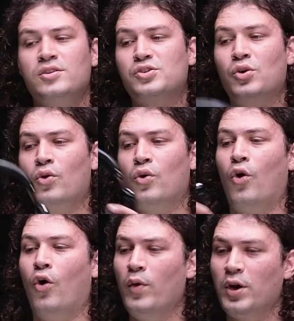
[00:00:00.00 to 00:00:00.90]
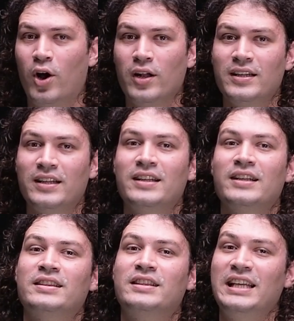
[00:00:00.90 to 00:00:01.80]
So overall,
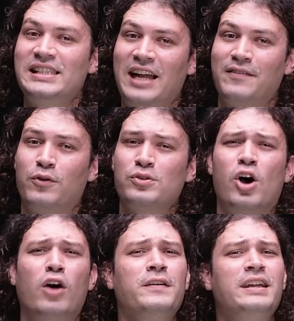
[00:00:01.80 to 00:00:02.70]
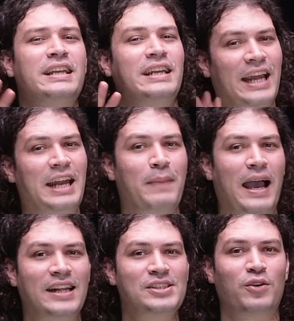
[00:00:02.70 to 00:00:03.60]
these headphones offer a great
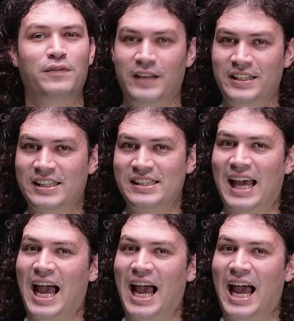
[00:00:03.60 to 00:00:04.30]
balance of features